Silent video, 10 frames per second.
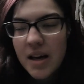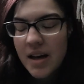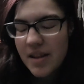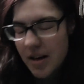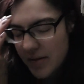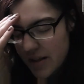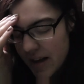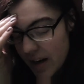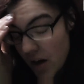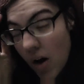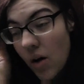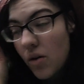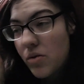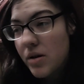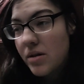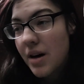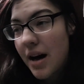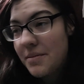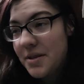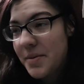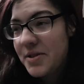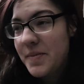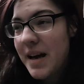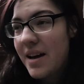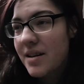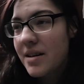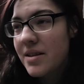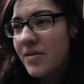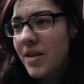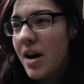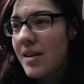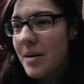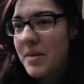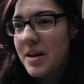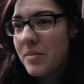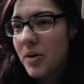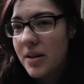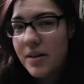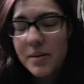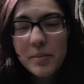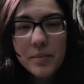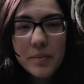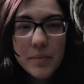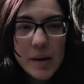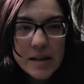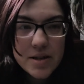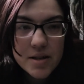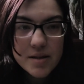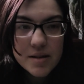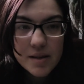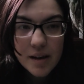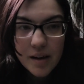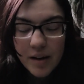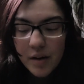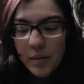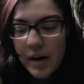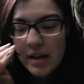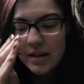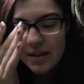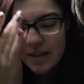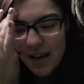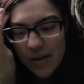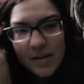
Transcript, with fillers: And then I was like, oh, I'm supposed to be editing the vlog. Let me import the pictures. Well, now